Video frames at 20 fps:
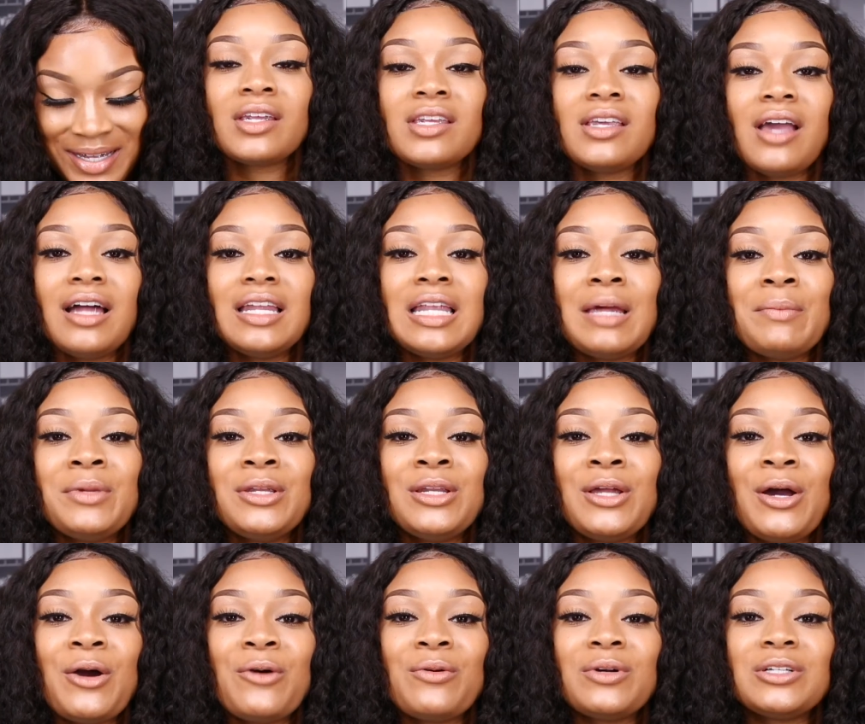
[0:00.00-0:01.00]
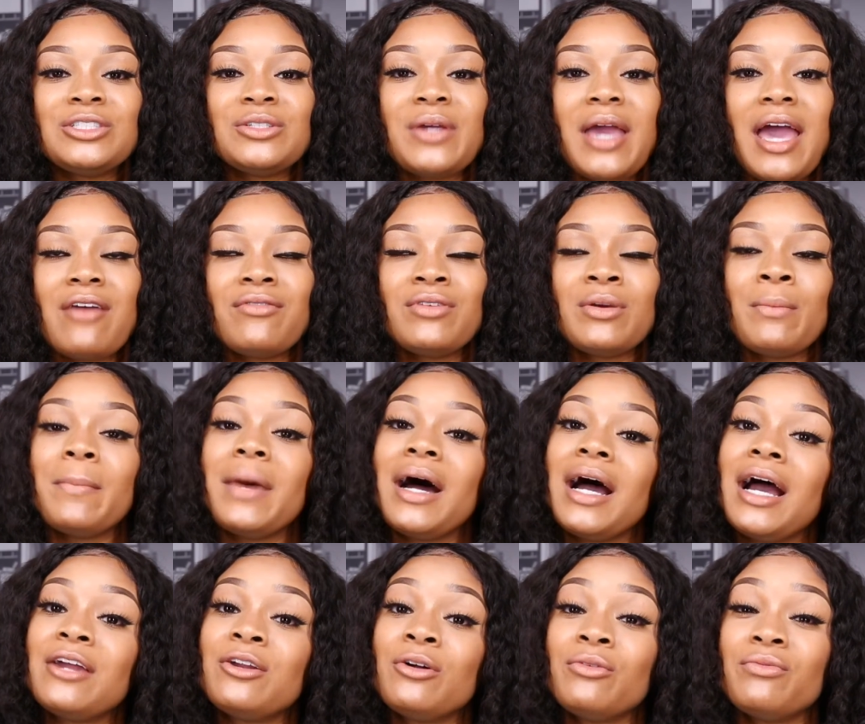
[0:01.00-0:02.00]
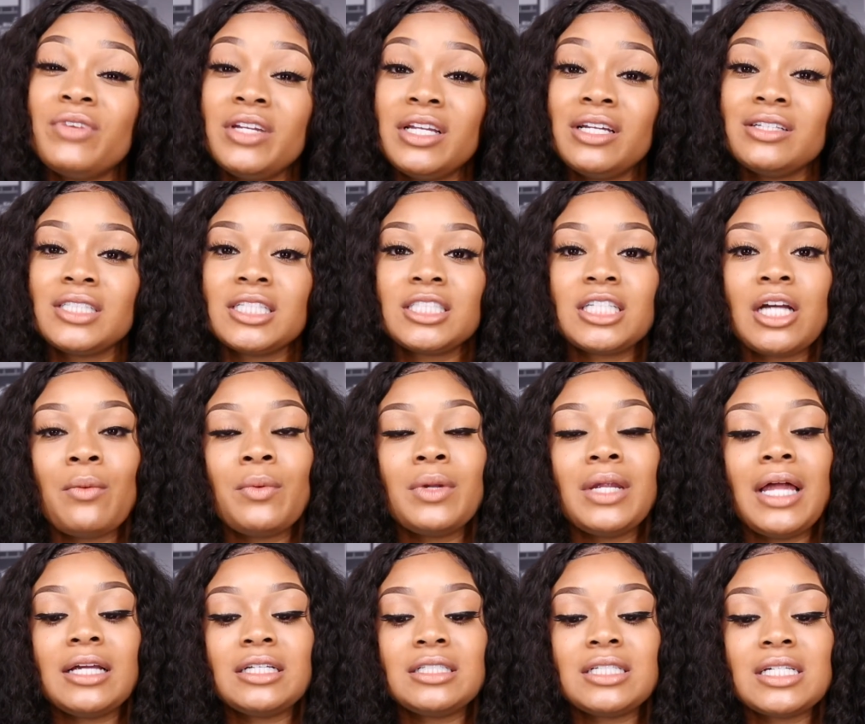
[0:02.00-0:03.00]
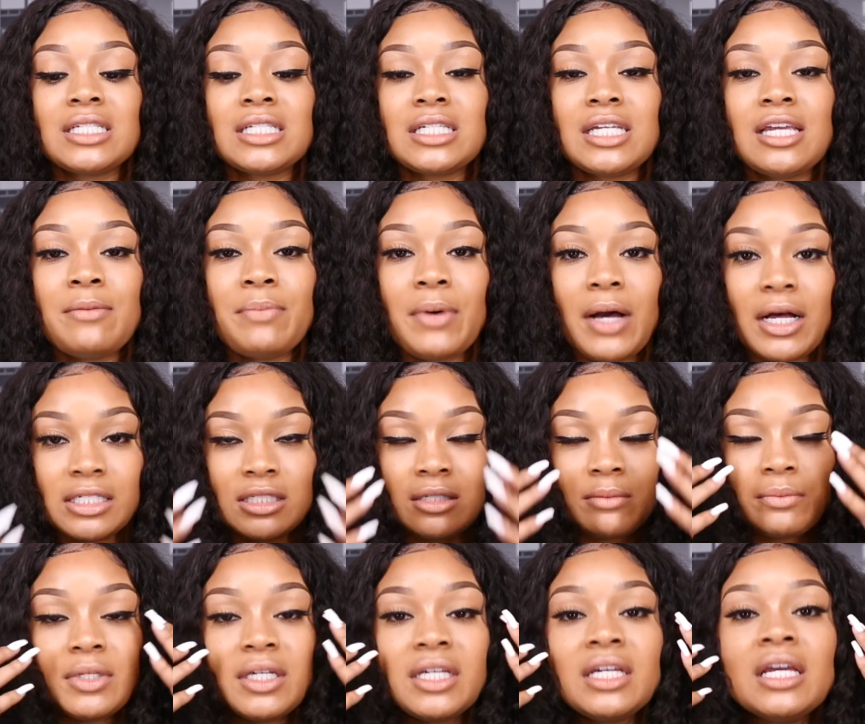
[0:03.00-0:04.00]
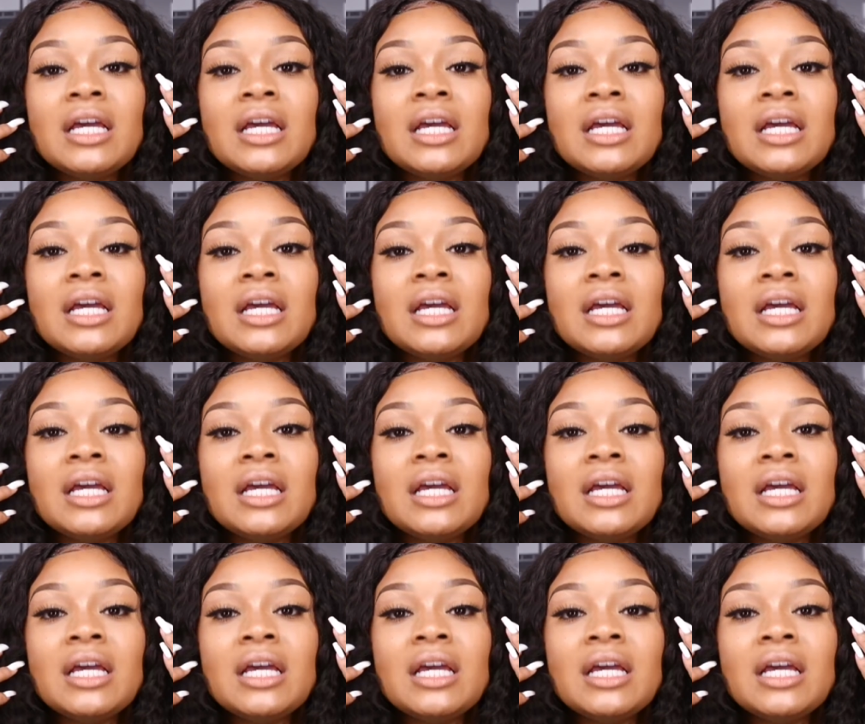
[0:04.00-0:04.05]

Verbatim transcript: Y'all let me know what you have in mind on videos that y'all would like to see possibly.